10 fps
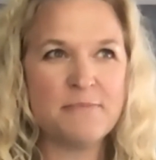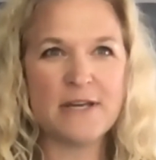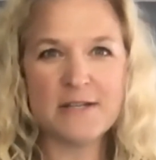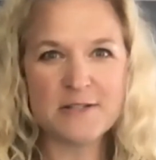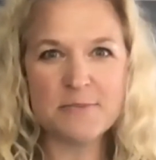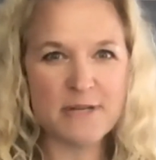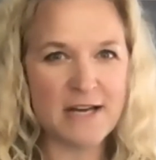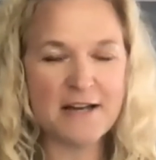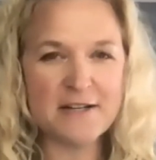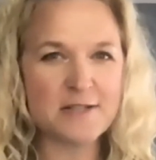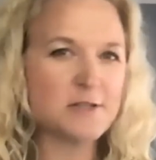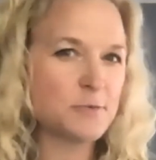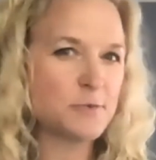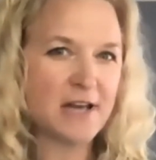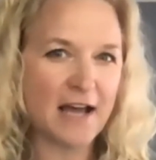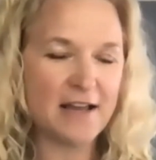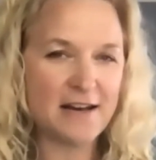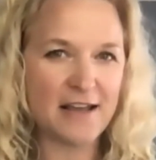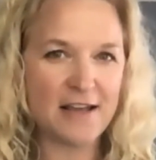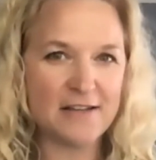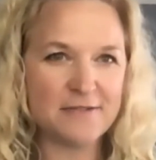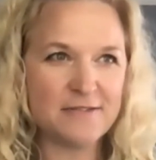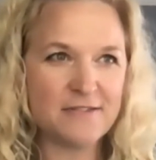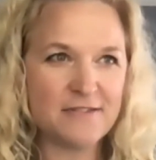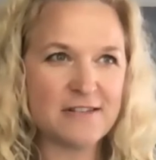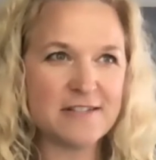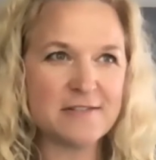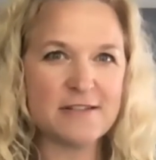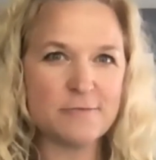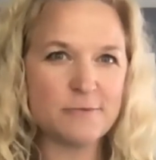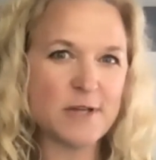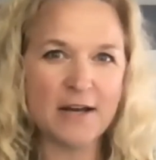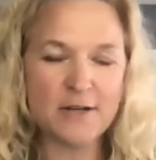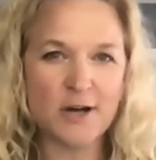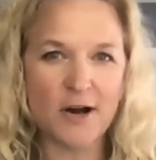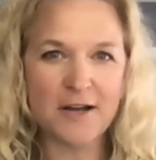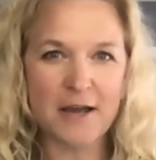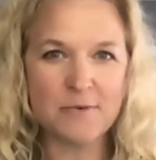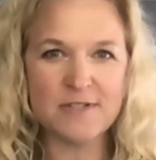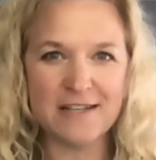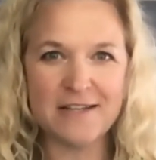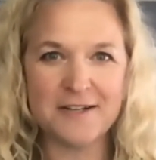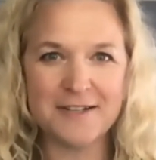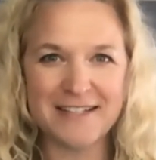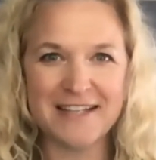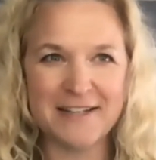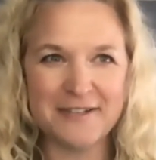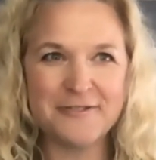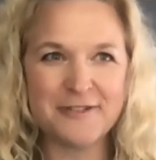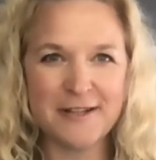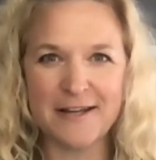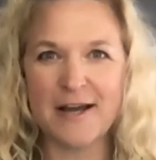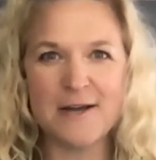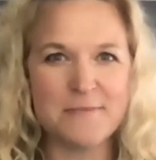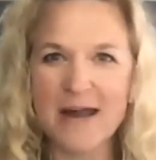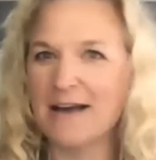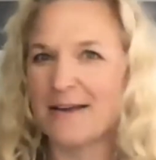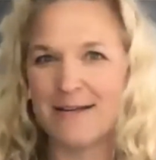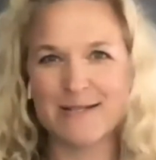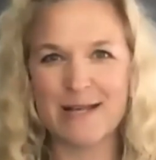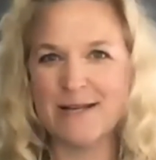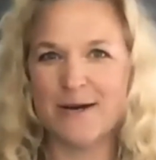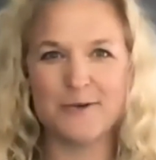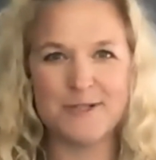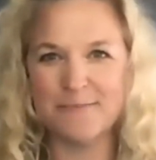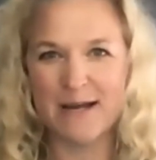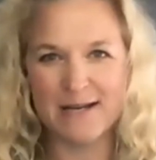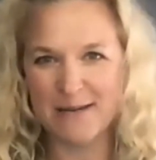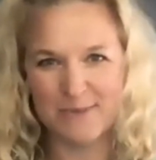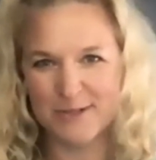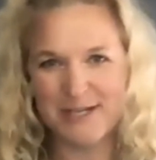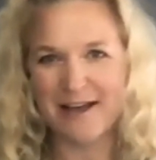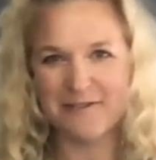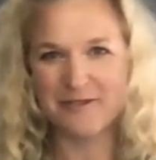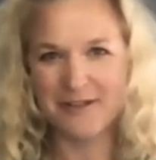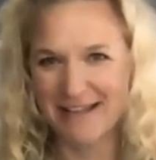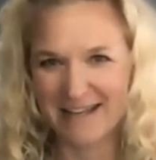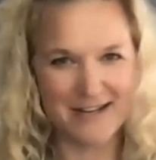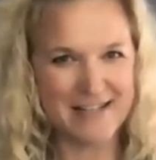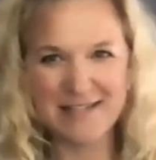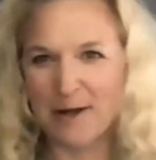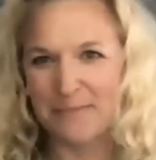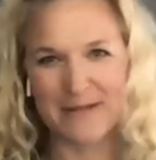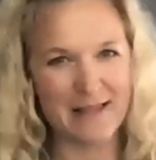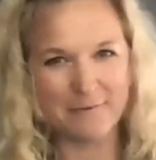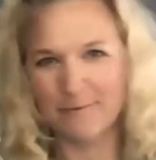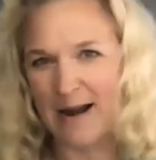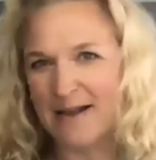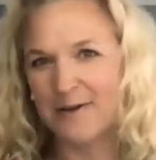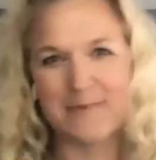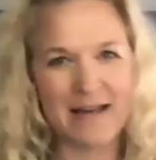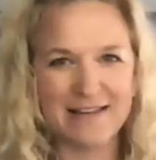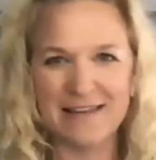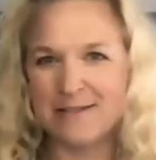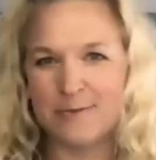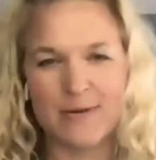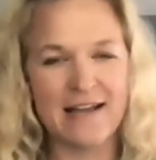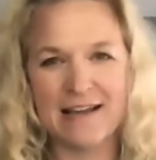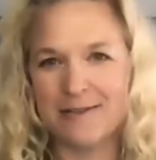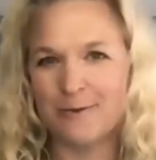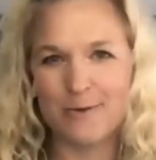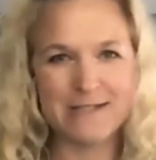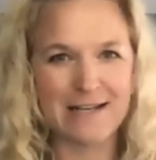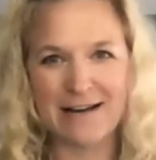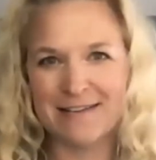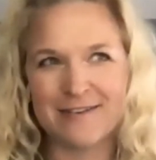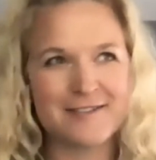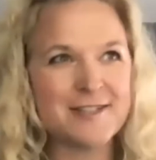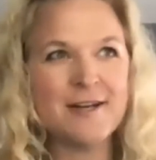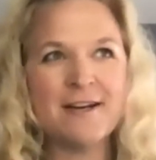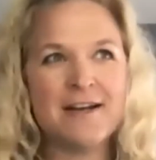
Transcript: Because to be honest, this was not a talk I was eager to give. Like, I am not going to say no to my neighbor, Jeff. You know, he's helped me like wrangle my kids when I had 3 toddlers.